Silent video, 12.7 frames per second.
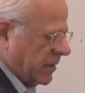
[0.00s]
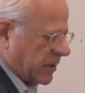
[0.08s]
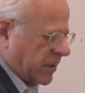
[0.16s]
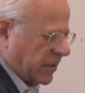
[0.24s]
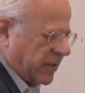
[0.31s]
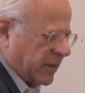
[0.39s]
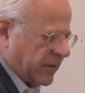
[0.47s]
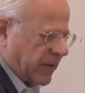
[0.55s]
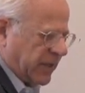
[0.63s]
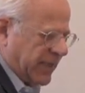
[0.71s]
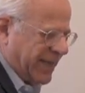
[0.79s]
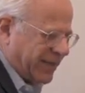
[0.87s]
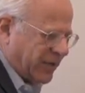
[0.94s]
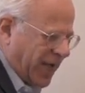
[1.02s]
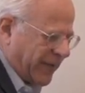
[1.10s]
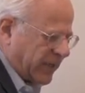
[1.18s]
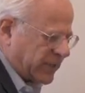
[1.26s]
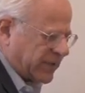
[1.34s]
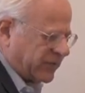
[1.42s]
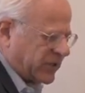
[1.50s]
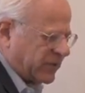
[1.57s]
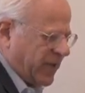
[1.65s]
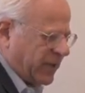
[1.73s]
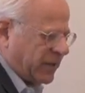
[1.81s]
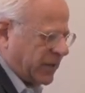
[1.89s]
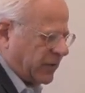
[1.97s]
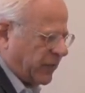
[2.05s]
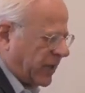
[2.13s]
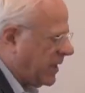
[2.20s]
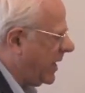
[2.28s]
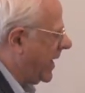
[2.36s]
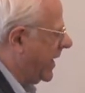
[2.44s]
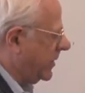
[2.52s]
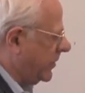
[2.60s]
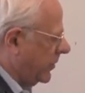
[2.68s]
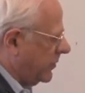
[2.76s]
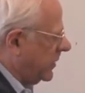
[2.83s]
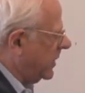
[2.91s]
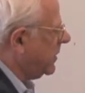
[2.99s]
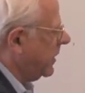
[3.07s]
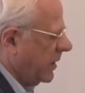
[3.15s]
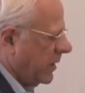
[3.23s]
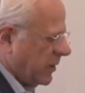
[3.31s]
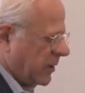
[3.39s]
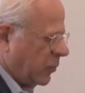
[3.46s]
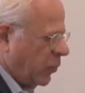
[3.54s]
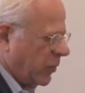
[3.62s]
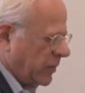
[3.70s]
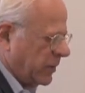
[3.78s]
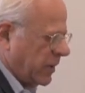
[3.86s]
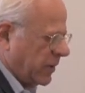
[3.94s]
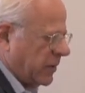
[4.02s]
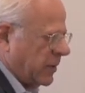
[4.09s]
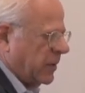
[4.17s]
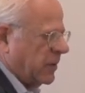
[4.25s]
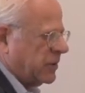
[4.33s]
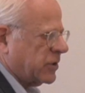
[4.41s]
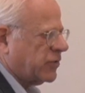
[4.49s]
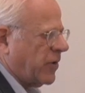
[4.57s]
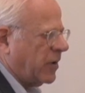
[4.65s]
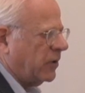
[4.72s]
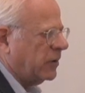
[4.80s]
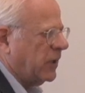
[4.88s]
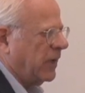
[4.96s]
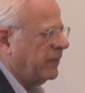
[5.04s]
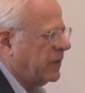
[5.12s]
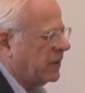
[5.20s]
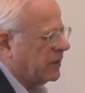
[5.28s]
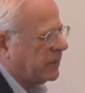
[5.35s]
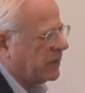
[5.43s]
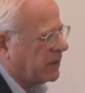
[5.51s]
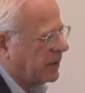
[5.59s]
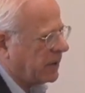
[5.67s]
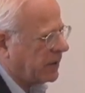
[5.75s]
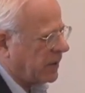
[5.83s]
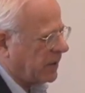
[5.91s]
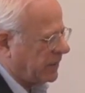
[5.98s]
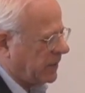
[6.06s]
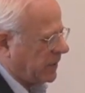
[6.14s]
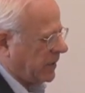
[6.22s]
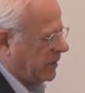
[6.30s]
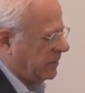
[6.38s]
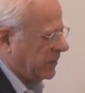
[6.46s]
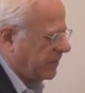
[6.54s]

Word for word: the, the economics of Smith and Ricardo, the, the, the struggle of the, the, uh, uh,